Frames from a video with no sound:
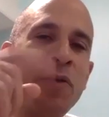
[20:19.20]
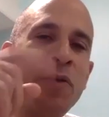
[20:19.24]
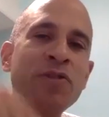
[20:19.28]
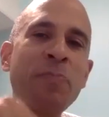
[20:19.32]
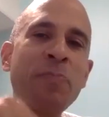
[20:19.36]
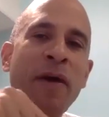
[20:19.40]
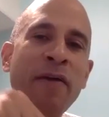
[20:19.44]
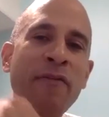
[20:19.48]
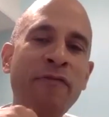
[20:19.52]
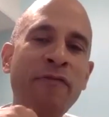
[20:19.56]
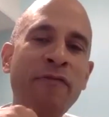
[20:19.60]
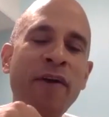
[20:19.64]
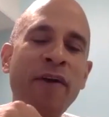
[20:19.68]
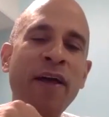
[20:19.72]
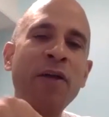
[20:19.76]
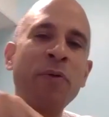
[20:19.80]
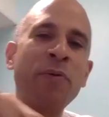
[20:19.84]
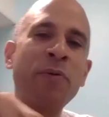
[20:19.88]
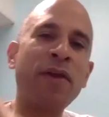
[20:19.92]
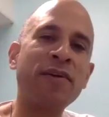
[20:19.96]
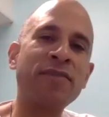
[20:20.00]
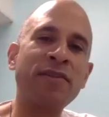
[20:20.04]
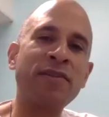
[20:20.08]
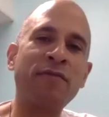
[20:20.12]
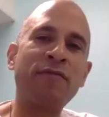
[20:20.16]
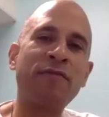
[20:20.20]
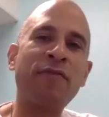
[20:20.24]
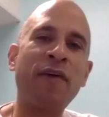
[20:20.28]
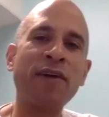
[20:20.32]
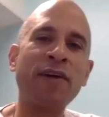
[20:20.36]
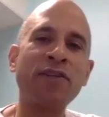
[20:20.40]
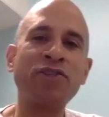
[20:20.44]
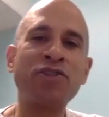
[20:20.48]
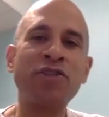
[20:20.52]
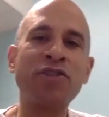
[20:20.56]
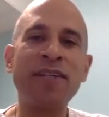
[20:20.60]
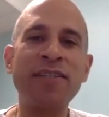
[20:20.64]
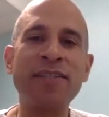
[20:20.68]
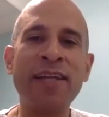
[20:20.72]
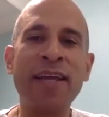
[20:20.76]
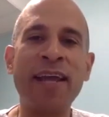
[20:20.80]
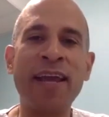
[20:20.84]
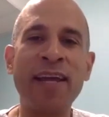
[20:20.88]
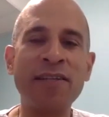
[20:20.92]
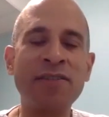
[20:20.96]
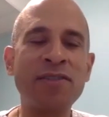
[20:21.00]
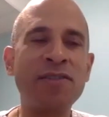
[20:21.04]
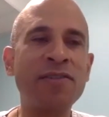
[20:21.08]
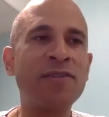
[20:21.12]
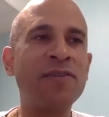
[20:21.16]
my fellow when I was at Fox Chase
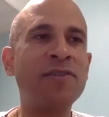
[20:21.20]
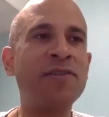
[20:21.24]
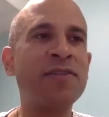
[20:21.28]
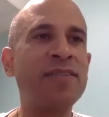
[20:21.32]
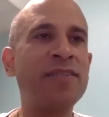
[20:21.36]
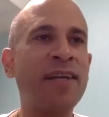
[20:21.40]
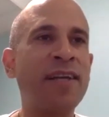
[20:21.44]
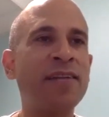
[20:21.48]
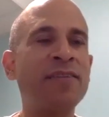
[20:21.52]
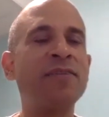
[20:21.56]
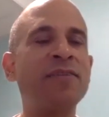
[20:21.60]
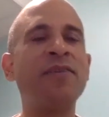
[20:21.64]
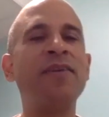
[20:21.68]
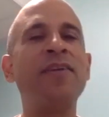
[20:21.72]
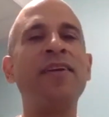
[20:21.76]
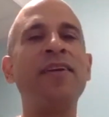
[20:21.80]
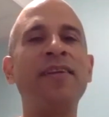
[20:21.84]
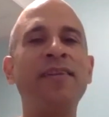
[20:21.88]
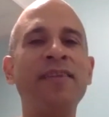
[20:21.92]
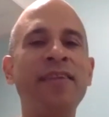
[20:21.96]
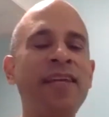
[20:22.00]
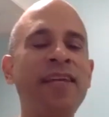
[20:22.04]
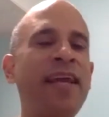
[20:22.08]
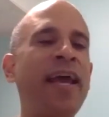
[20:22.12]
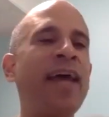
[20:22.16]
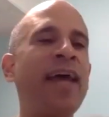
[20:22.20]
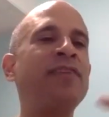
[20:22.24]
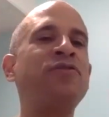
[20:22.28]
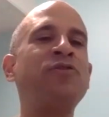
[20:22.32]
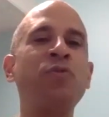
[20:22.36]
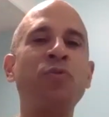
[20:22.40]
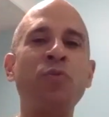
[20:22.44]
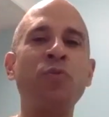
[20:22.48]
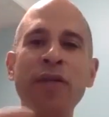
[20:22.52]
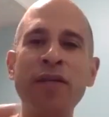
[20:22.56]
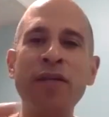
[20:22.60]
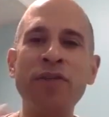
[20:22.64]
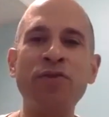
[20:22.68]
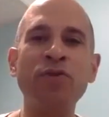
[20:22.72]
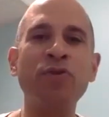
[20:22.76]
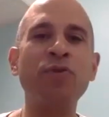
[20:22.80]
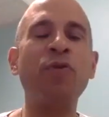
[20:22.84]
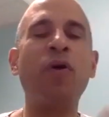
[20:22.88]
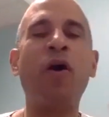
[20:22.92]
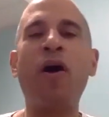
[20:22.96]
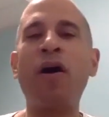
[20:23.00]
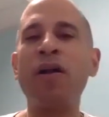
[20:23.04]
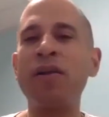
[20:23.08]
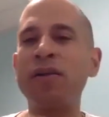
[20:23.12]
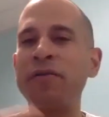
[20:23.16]
Cancer Center, and he had to redo
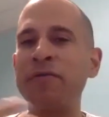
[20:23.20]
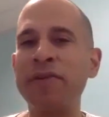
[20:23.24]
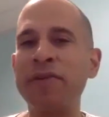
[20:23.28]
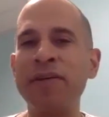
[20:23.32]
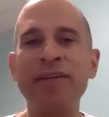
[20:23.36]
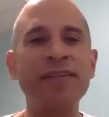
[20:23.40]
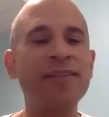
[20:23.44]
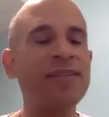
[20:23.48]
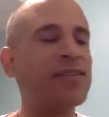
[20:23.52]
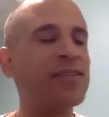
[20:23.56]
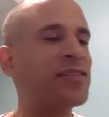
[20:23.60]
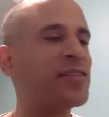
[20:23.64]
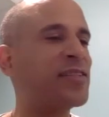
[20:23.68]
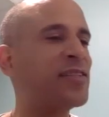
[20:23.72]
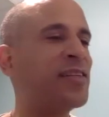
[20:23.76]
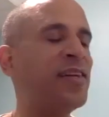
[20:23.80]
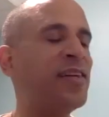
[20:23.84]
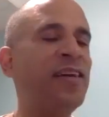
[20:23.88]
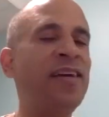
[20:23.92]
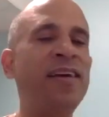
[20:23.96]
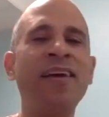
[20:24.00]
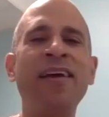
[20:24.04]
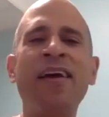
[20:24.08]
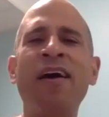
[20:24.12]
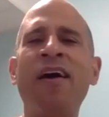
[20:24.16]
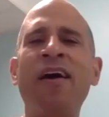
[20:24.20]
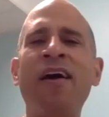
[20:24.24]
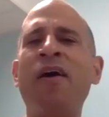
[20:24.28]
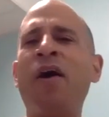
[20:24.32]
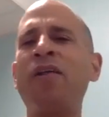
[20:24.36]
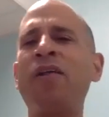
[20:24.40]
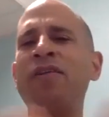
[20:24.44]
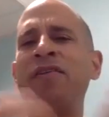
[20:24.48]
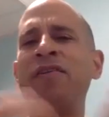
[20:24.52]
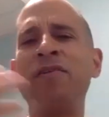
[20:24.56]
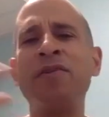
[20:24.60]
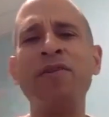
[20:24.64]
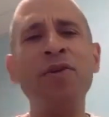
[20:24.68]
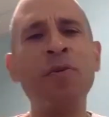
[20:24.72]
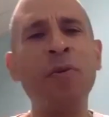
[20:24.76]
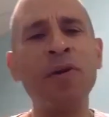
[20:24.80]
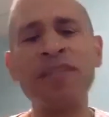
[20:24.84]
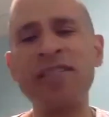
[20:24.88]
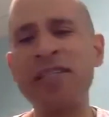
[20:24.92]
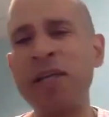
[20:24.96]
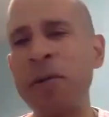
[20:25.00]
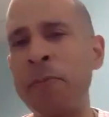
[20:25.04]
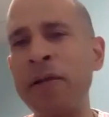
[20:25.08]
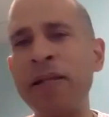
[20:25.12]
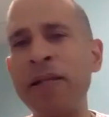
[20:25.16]
all of the
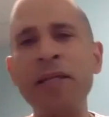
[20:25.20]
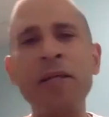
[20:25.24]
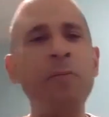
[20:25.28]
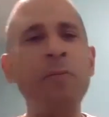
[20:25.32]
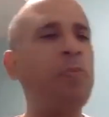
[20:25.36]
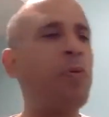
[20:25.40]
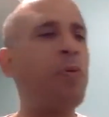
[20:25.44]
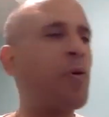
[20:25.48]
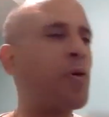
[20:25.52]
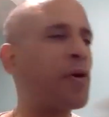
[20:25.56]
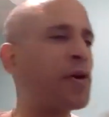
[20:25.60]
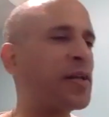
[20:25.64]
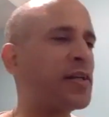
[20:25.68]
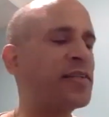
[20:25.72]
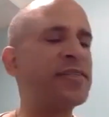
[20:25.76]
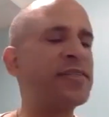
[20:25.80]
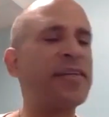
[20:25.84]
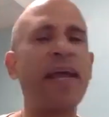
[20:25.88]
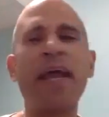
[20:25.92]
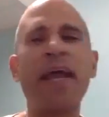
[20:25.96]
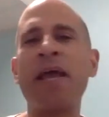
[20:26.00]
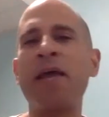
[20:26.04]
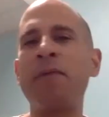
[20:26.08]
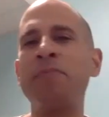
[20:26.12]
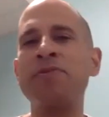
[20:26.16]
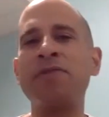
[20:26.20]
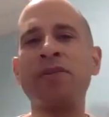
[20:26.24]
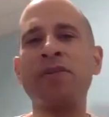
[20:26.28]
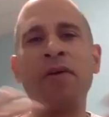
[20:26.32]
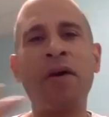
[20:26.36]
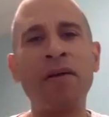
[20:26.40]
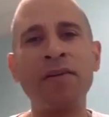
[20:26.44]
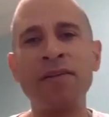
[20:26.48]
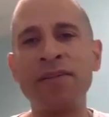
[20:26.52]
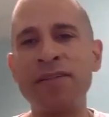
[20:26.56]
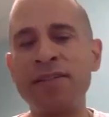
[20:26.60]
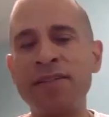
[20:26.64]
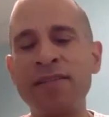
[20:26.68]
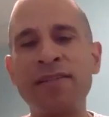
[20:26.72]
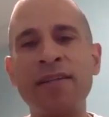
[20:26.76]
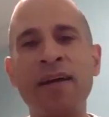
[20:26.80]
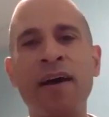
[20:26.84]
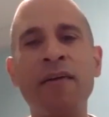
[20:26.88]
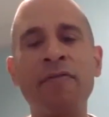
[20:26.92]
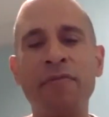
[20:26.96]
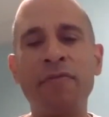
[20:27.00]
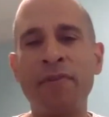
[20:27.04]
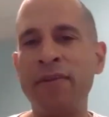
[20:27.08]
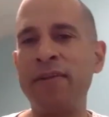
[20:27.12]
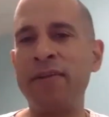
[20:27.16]
USMLE board exams and all this
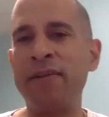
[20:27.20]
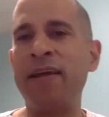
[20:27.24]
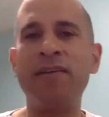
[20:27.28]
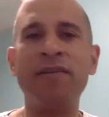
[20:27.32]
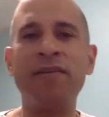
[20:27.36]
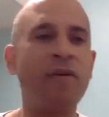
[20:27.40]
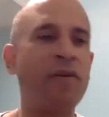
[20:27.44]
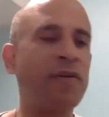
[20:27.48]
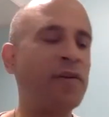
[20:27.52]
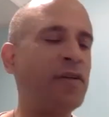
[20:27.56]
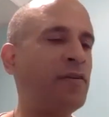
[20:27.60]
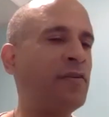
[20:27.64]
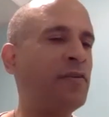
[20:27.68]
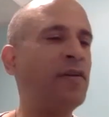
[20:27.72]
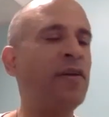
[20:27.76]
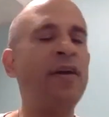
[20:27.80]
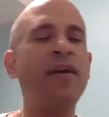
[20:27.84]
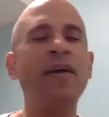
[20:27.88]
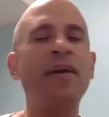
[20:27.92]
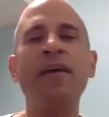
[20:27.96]
stuff, and he